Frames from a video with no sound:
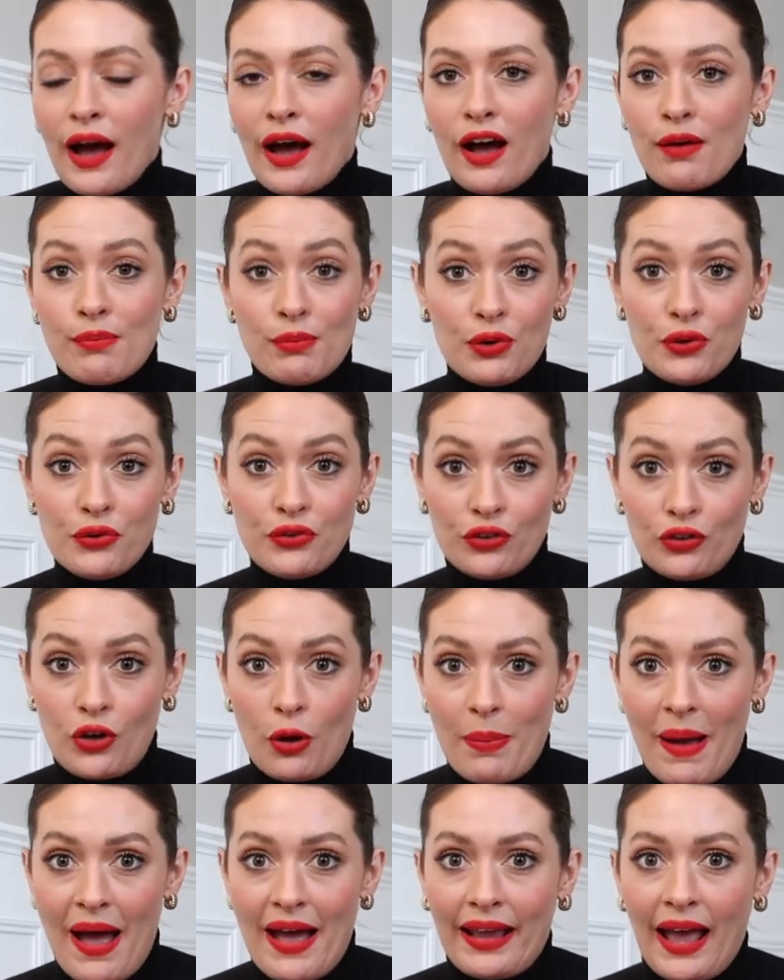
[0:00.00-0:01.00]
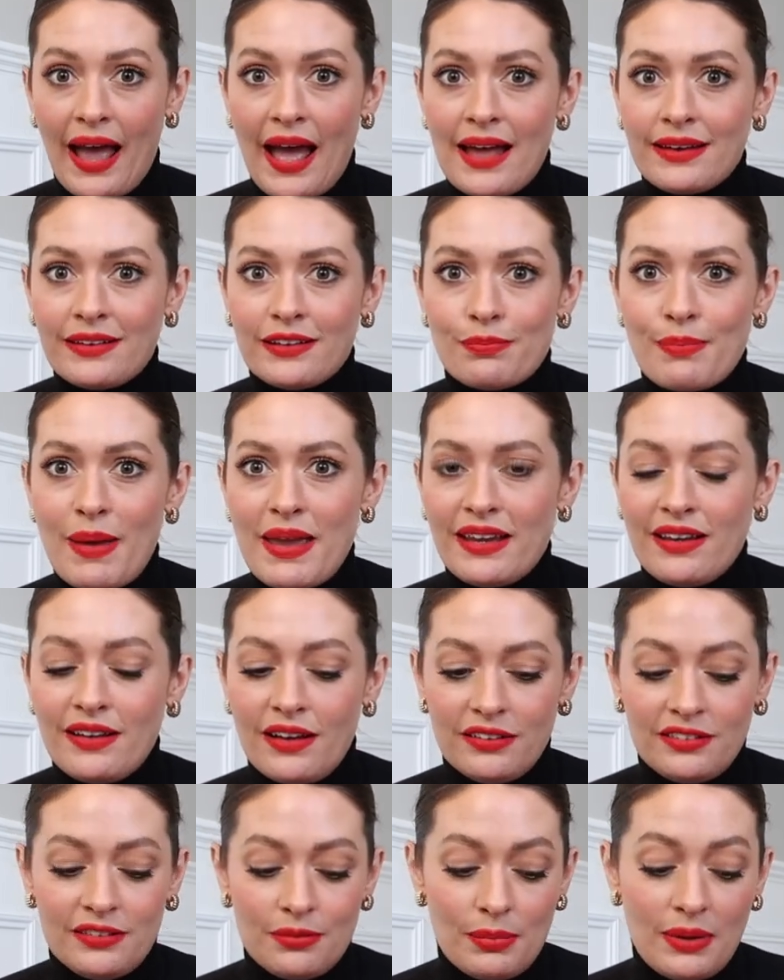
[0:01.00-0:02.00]
Um, Lou's just got back and is
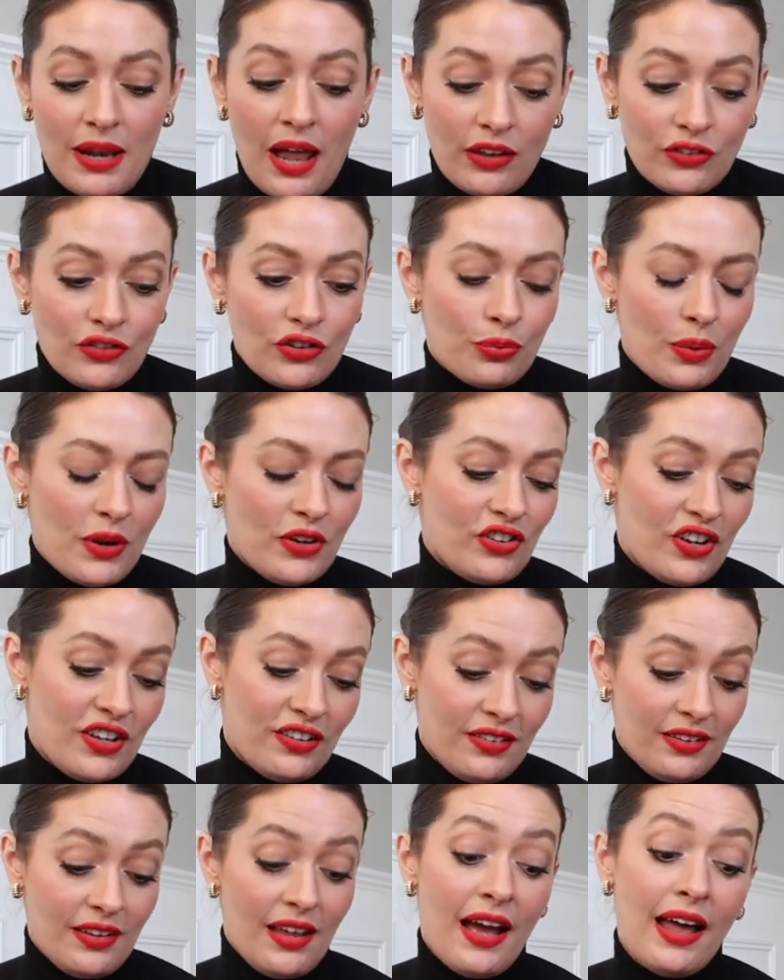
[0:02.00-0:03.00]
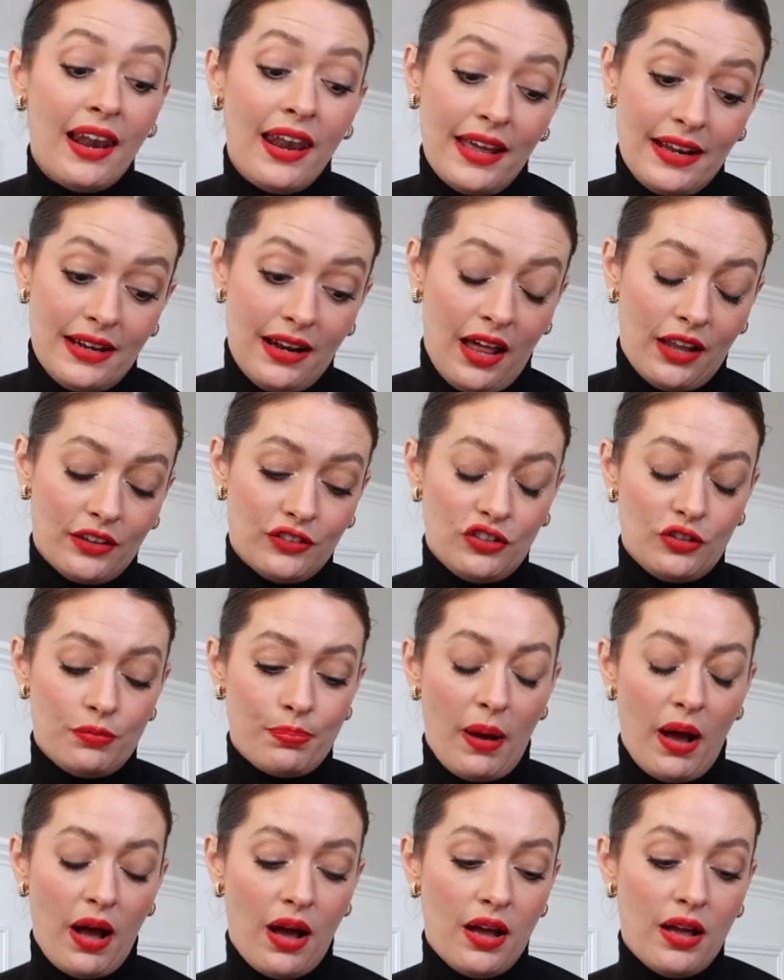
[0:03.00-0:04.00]
making us some lunch, which is a late
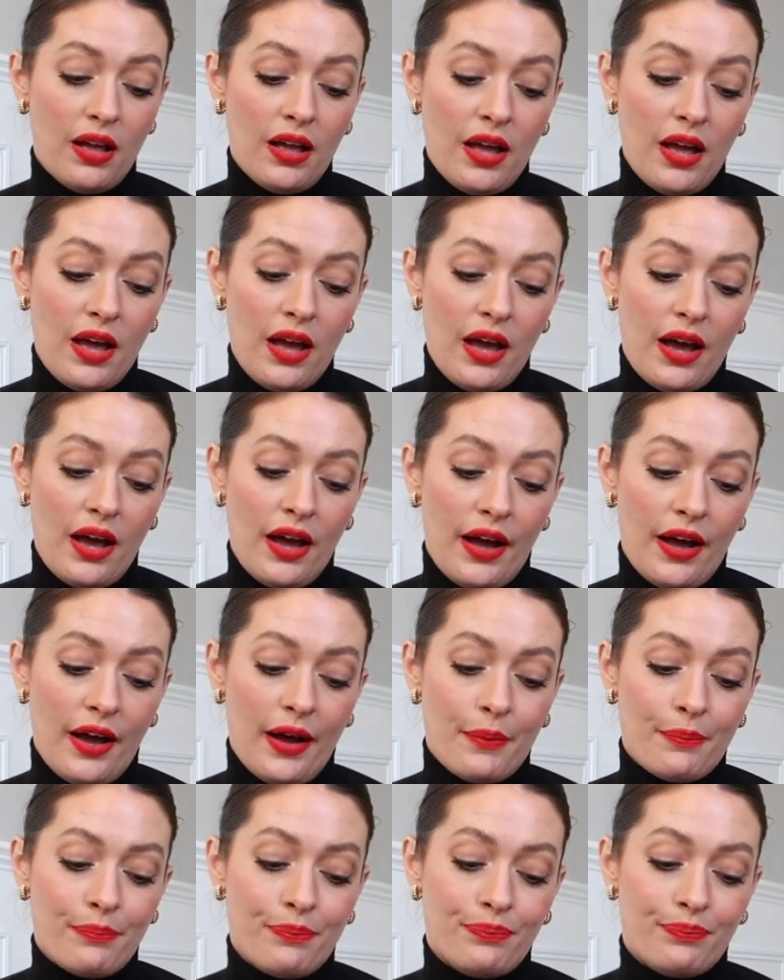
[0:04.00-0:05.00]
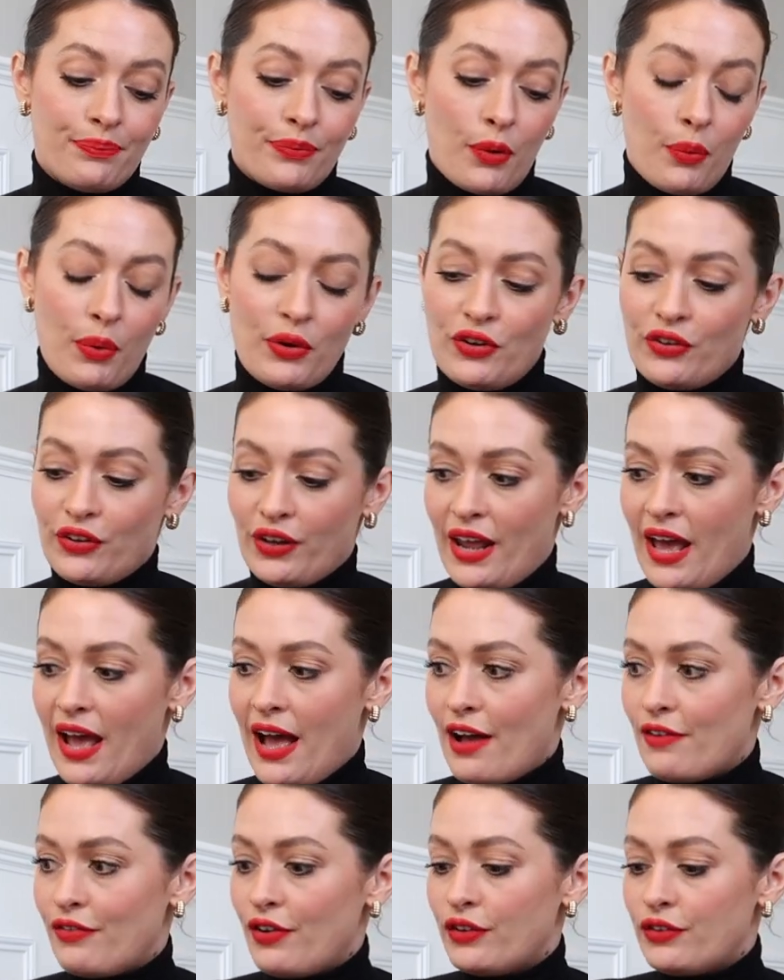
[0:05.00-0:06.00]
lunch, but um, we're just gonna
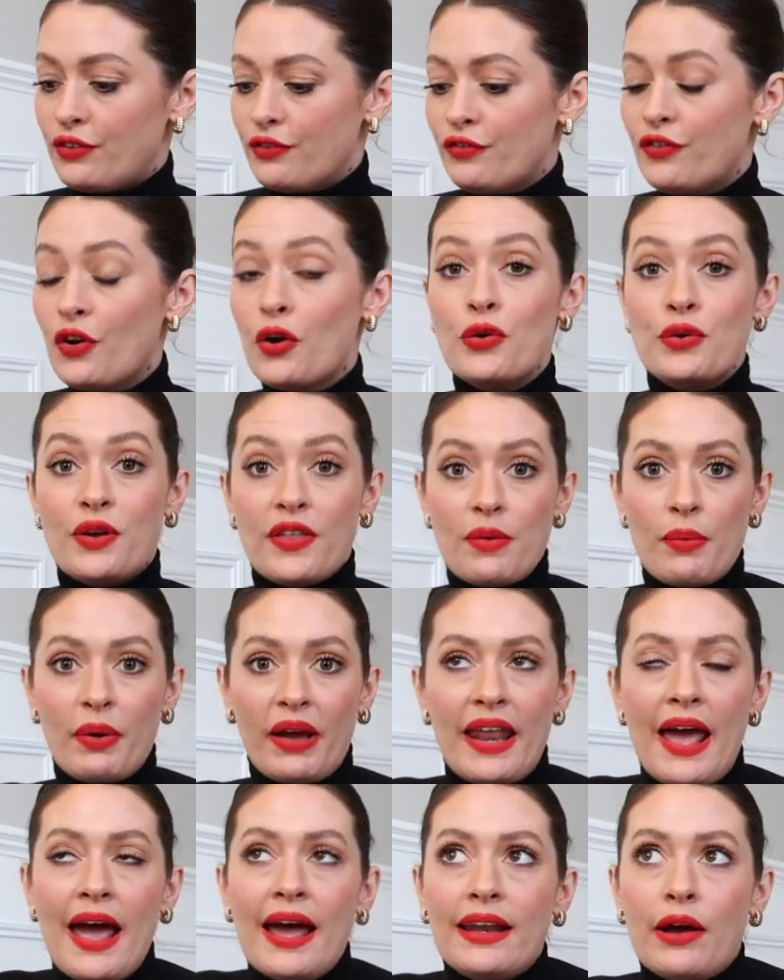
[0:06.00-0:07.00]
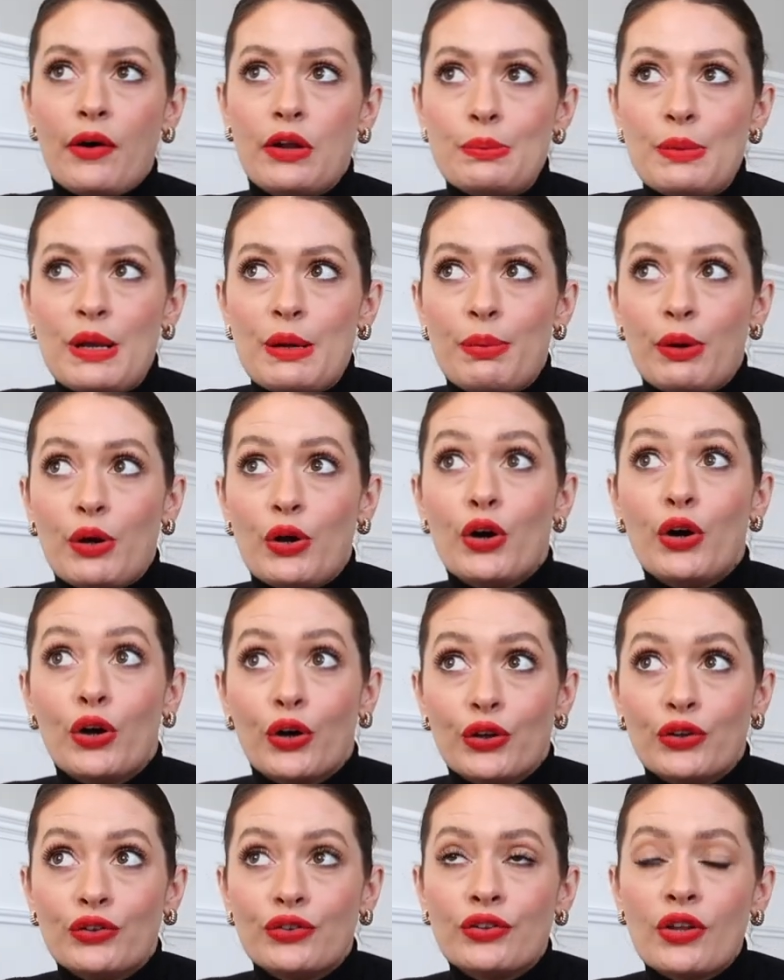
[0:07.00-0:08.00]
have some food and then we're gonna head out in a minute
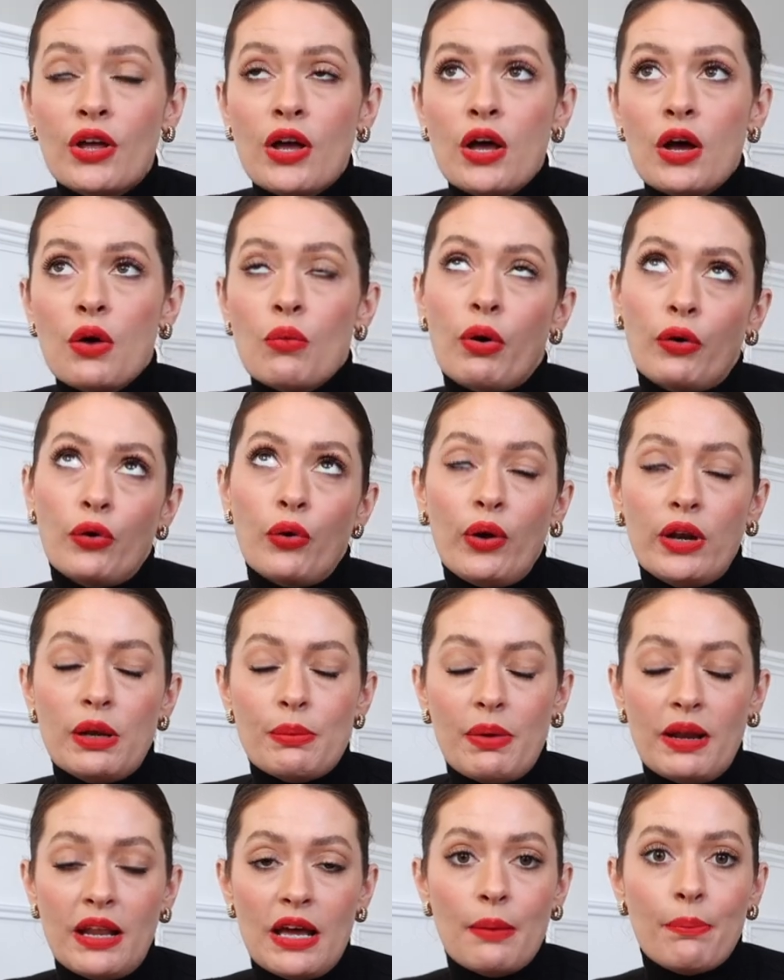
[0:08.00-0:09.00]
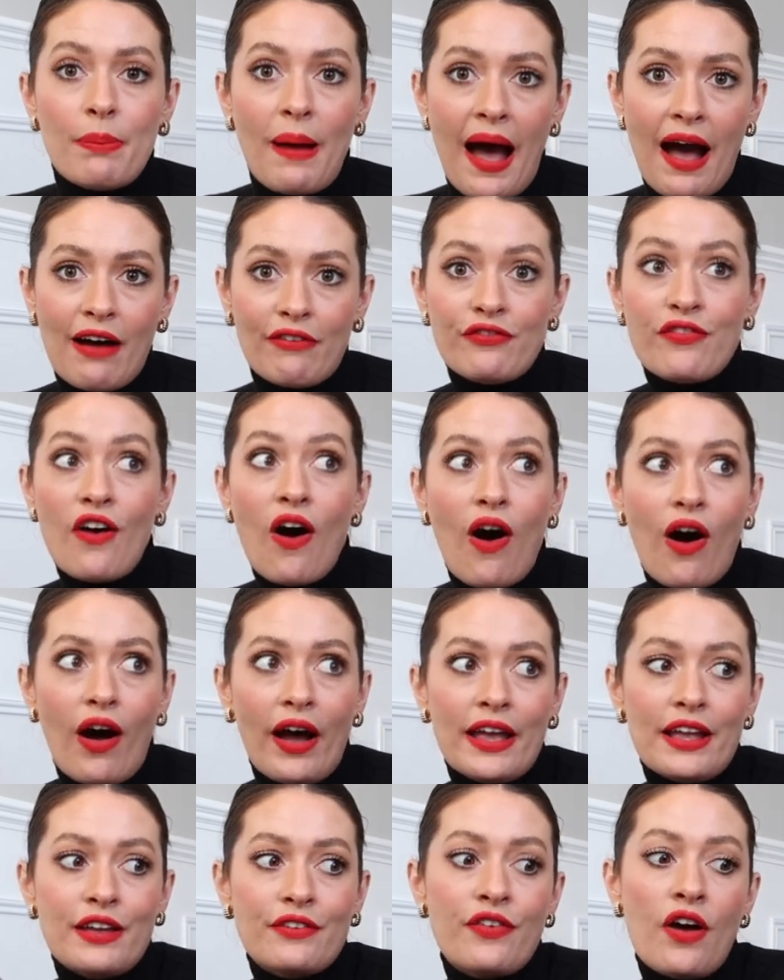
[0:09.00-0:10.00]
because, well not in a minute, but at
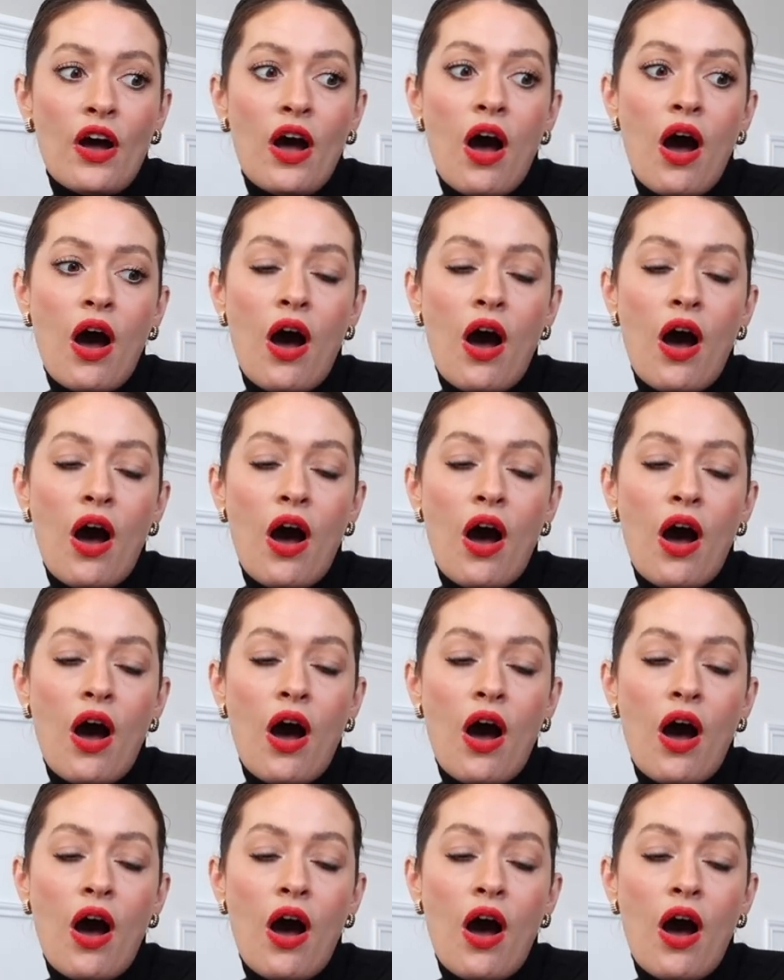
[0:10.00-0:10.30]
five,